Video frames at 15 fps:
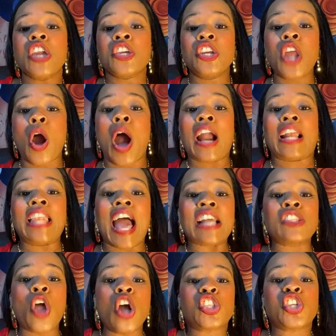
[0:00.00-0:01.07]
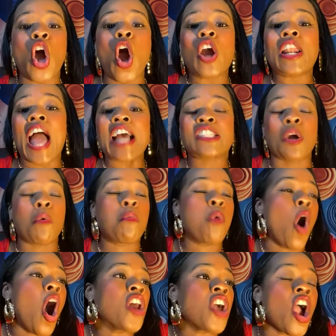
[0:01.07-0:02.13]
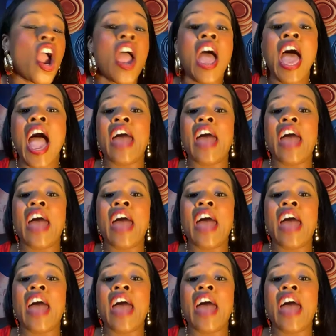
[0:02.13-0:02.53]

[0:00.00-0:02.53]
You know, a no, tall glass of water,